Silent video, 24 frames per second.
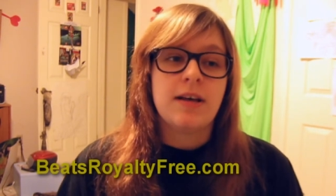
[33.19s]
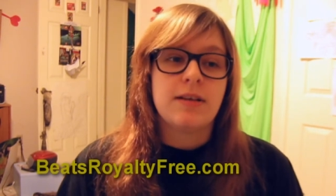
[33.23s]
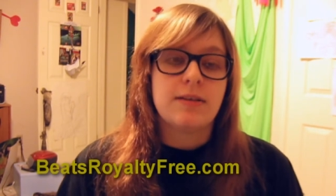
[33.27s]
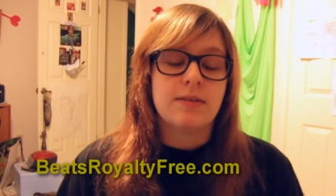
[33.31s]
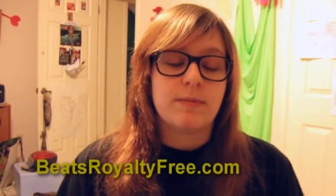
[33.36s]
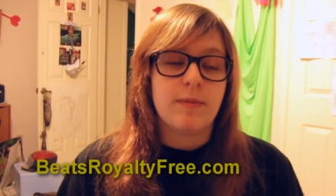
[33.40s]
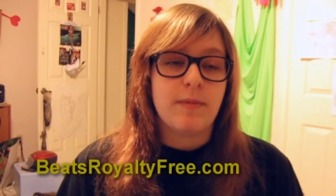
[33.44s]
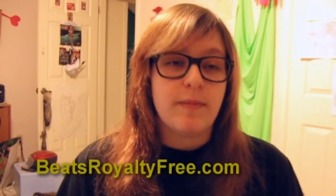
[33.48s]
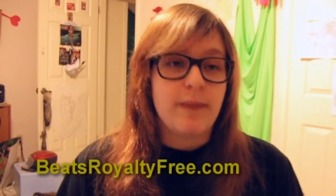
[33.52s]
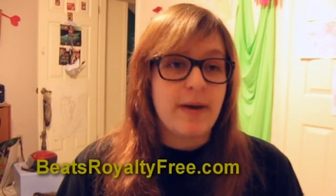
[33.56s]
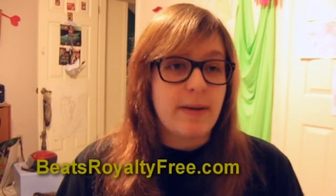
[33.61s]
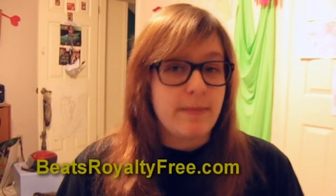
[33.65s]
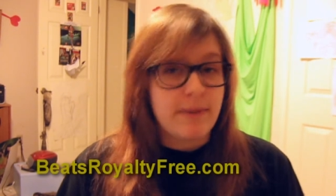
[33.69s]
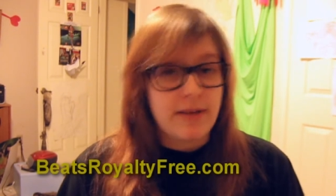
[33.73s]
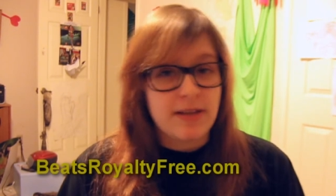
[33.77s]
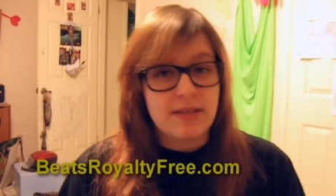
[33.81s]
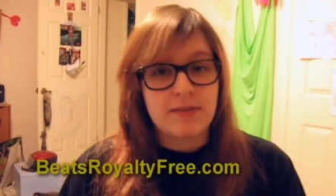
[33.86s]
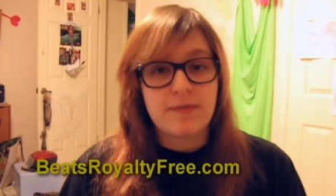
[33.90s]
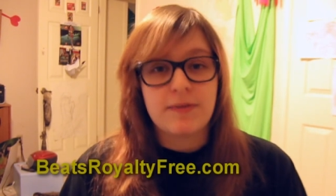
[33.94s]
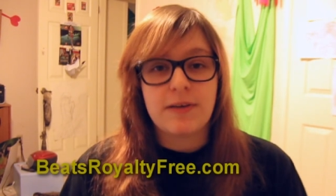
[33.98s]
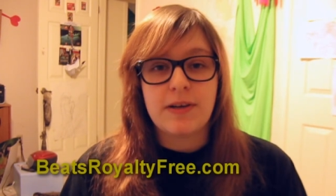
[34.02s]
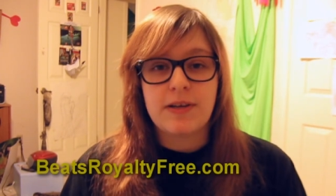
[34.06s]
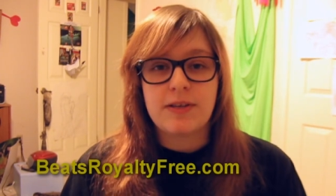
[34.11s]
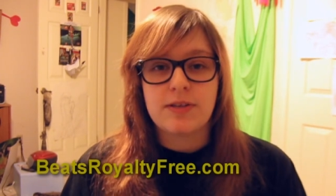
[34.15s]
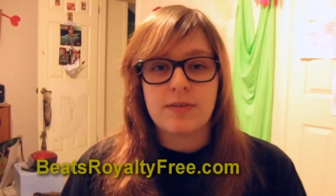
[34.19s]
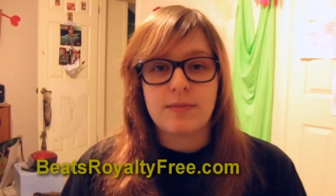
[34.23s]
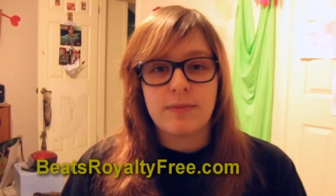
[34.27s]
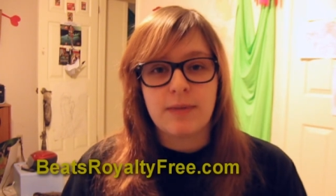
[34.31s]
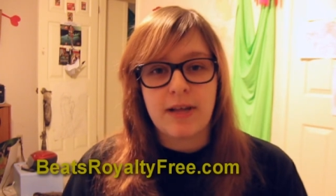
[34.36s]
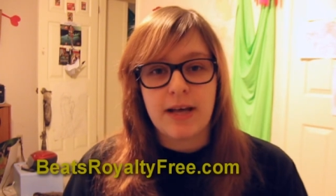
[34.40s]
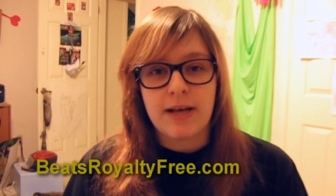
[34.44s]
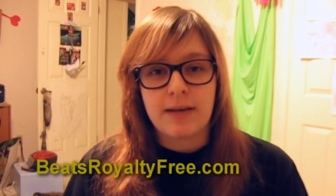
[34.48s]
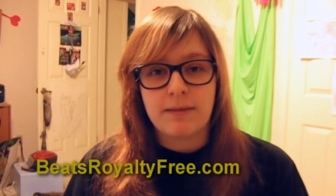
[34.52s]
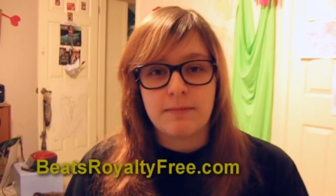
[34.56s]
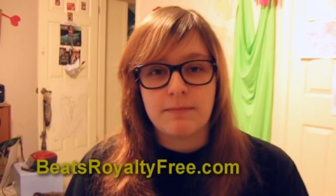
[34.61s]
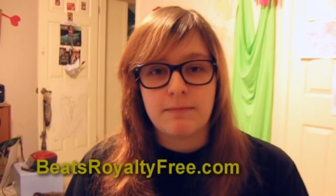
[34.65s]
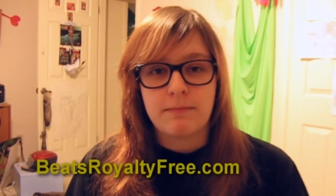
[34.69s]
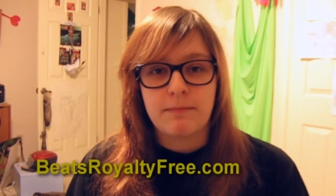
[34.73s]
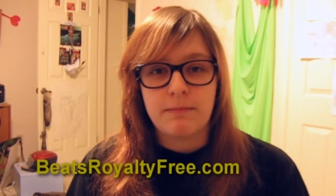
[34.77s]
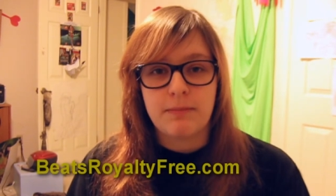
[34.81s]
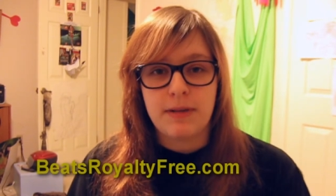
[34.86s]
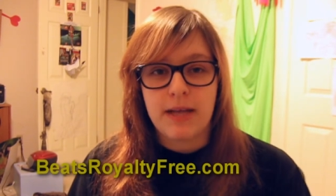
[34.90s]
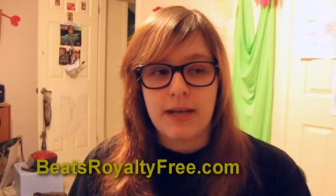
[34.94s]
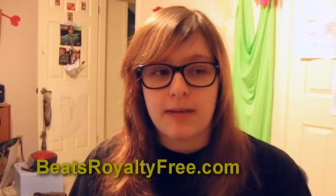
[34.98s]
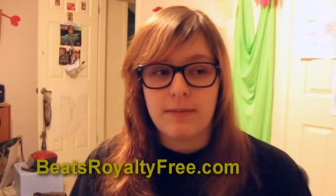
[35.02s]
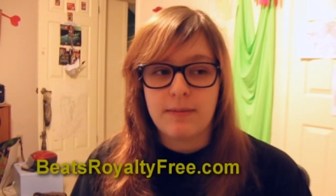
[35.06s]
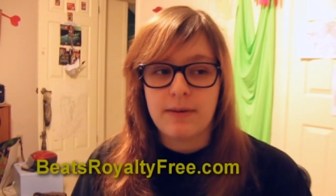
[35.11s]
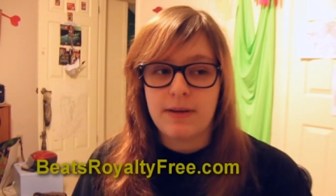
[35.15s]
Some of my best friends are
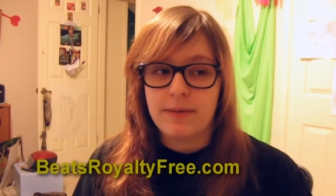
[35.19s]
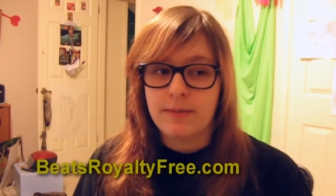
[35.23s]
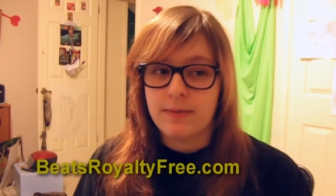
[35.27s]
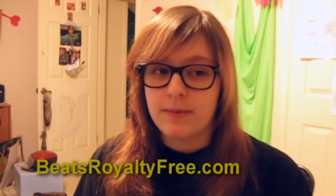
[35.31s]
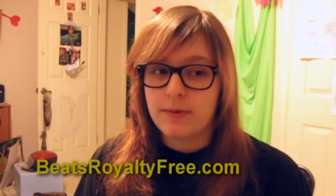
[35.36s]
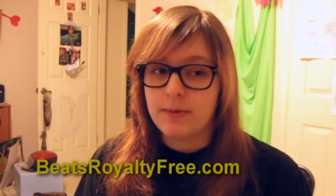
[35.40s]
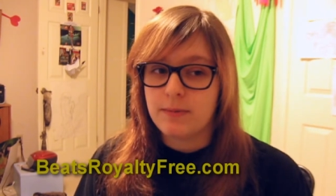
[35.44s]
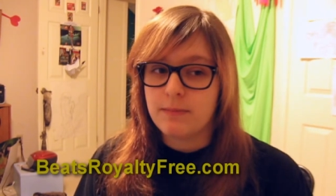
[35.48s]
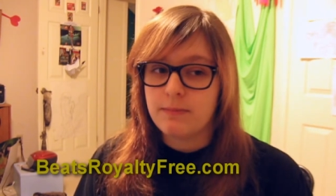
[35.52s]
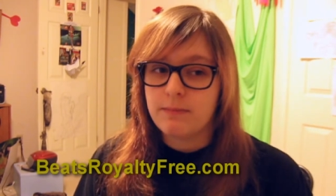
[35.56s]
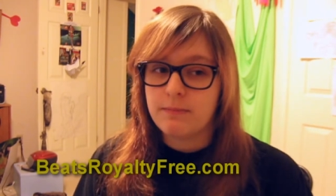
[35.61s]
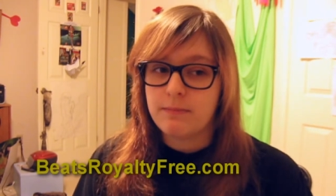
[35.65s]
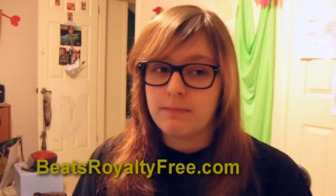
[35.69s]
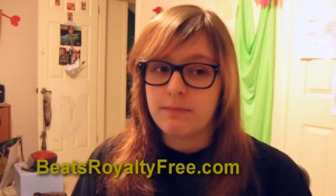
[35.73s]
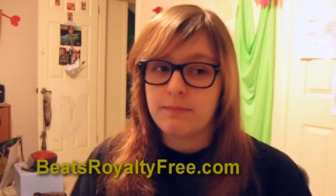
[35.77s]
black people.